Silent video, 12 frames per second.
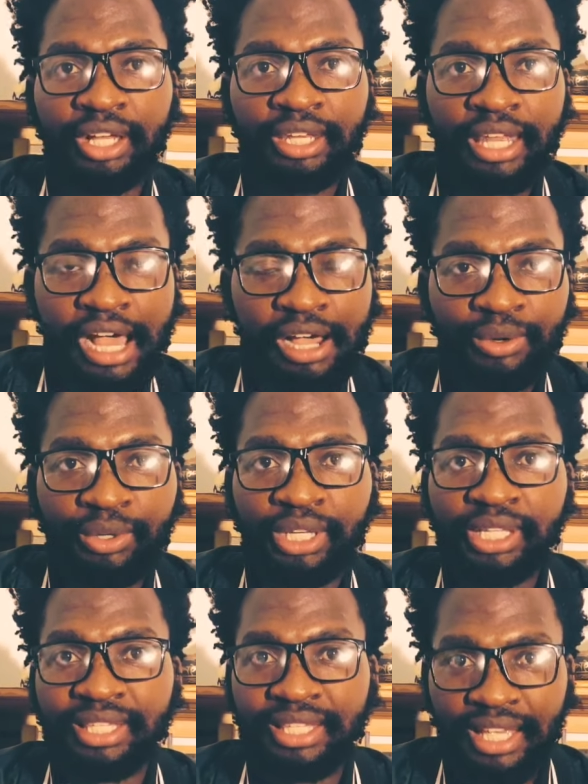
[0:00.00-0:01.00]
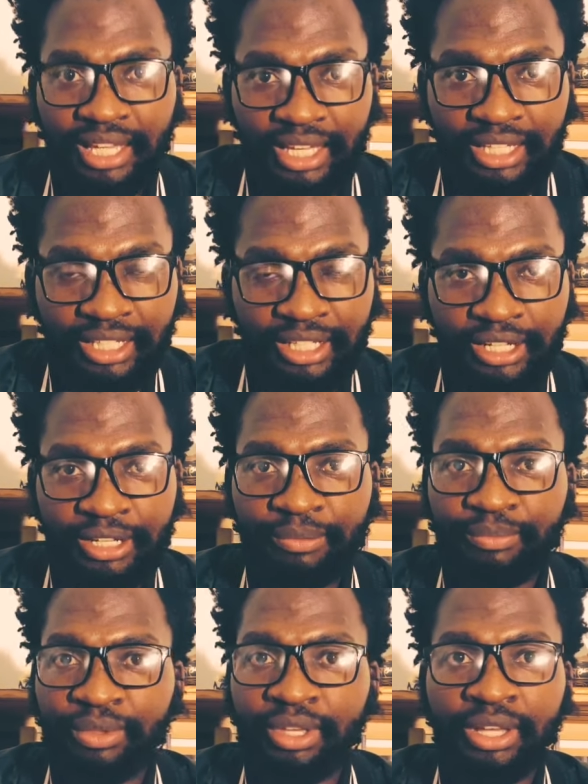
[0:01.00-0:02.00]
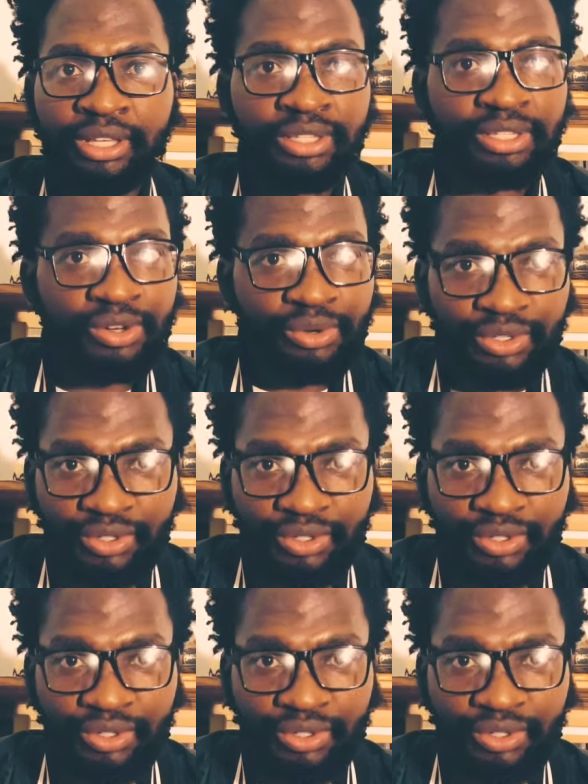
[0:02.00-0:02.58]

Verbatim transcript: Now in its second year, a series